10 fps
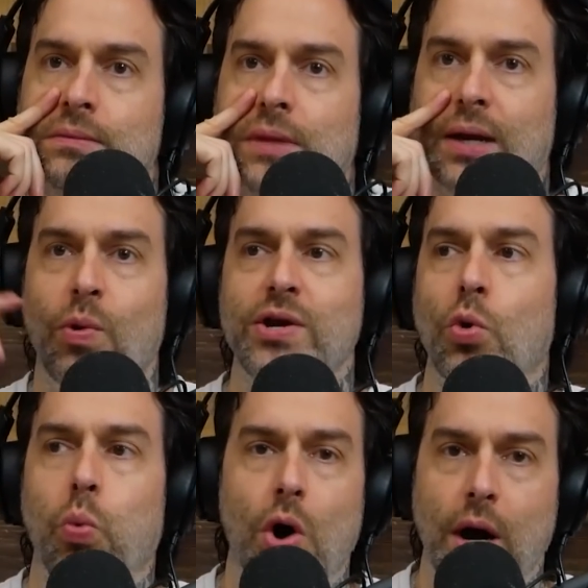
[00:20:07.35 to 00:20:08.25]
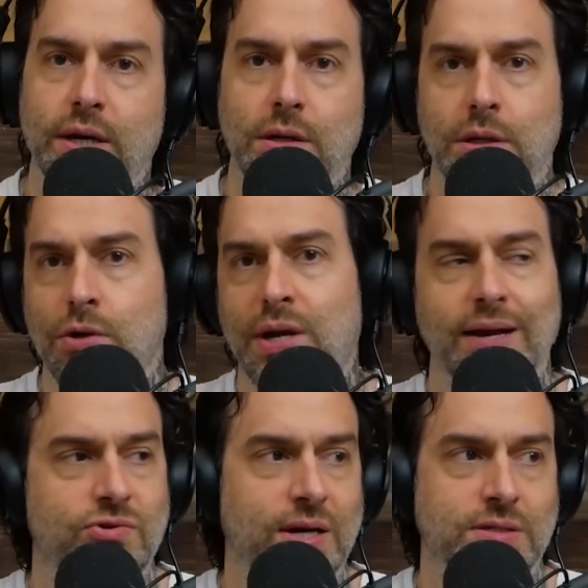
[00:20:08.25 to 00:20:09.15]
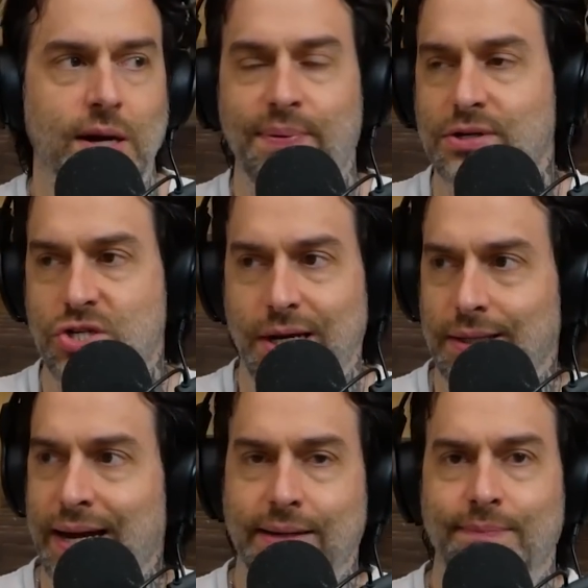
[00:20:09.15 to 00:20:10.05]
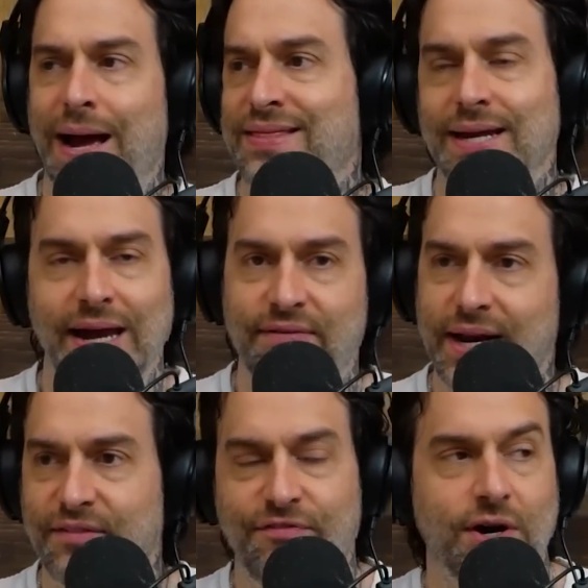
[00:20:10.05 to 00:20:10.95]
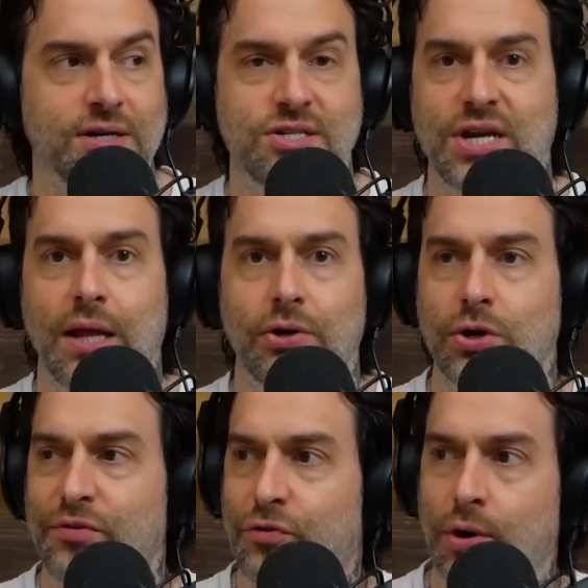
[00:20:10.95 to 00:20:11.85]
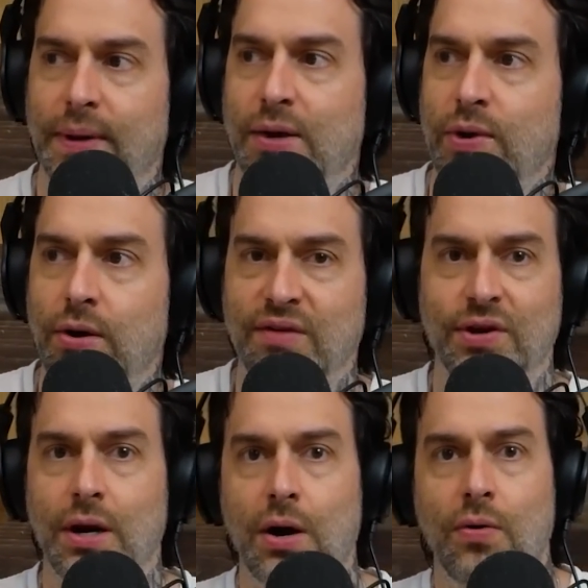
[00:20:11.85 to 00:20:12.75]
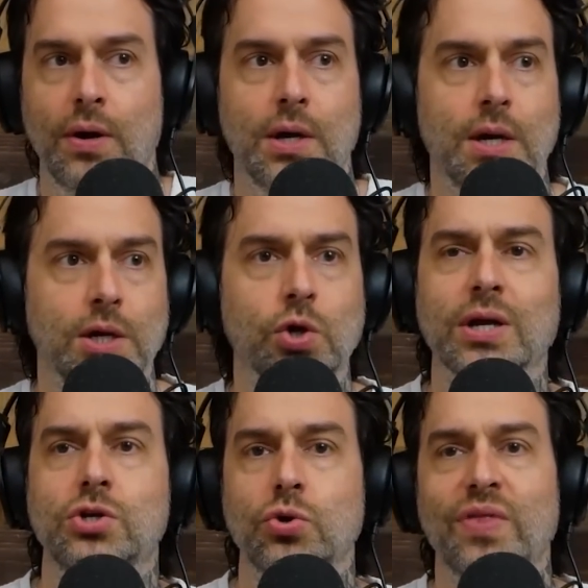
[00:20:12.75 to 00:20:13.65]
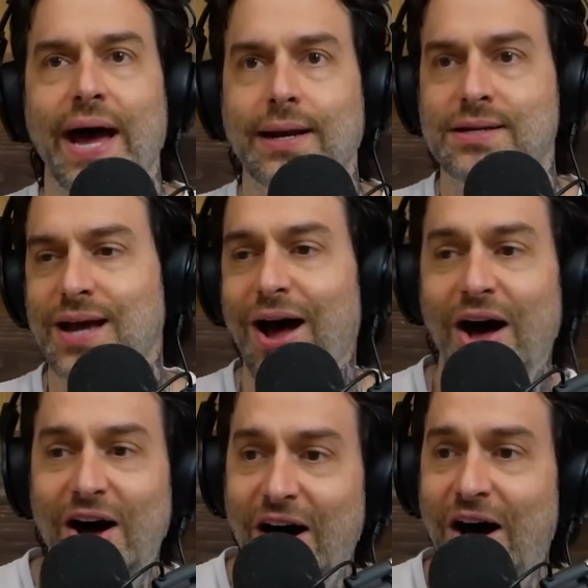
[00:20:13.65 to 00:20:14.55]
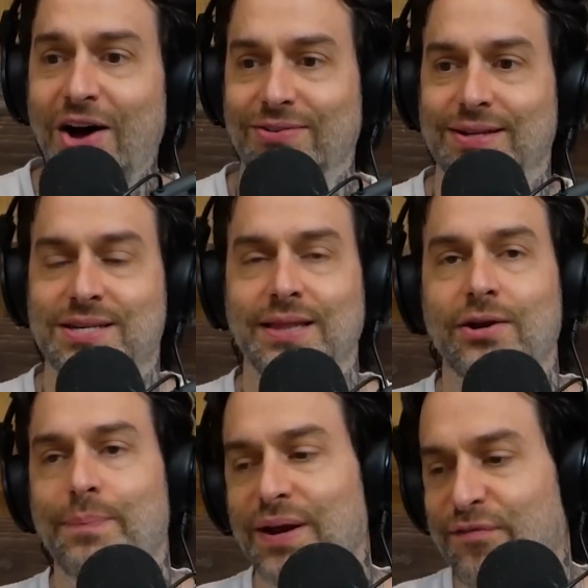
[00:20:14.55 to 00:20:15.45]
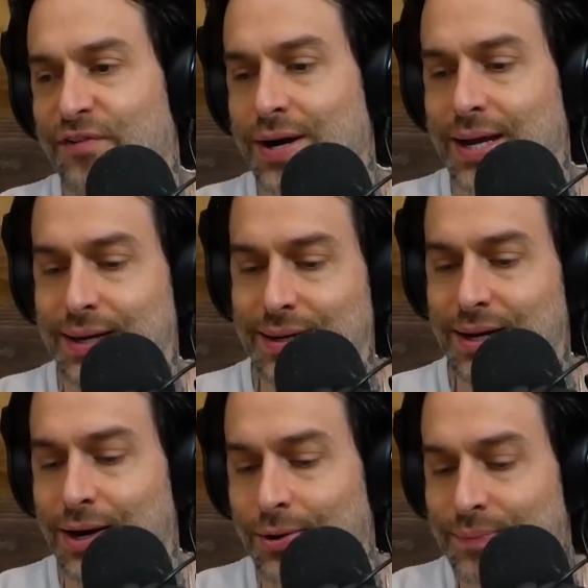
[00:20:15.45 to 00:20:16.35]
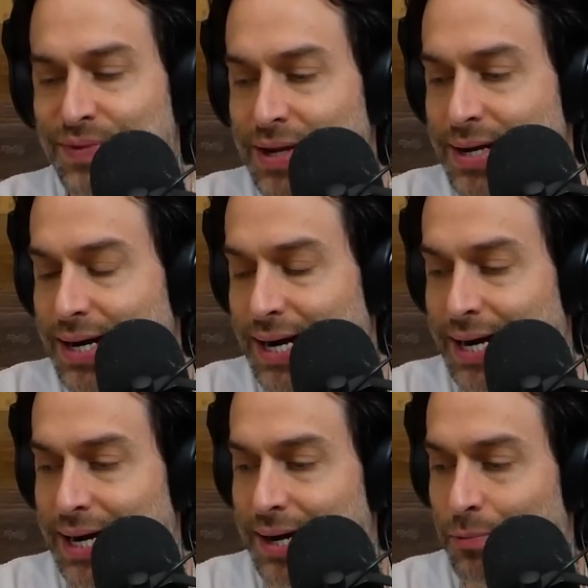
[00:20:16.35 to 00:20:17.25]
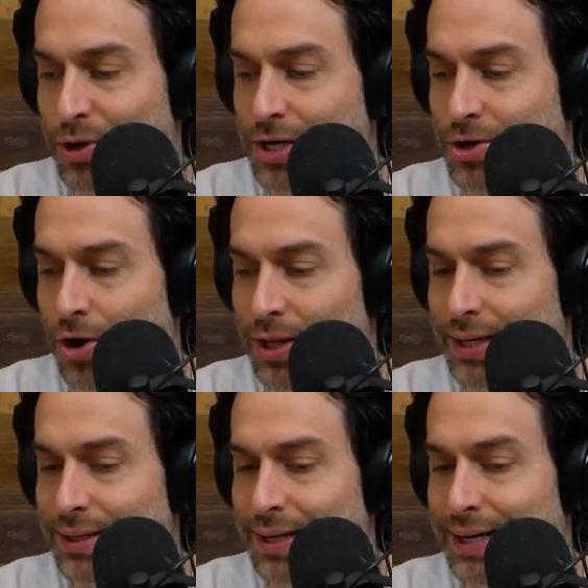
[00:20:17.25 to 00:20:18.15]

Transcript: Like when you're one, you get dressed up in shit. Like I think Calvin had a fucking sailor uniform. Like we don't even know. You can do that because it's a little bit fucking, you know, what do you call it?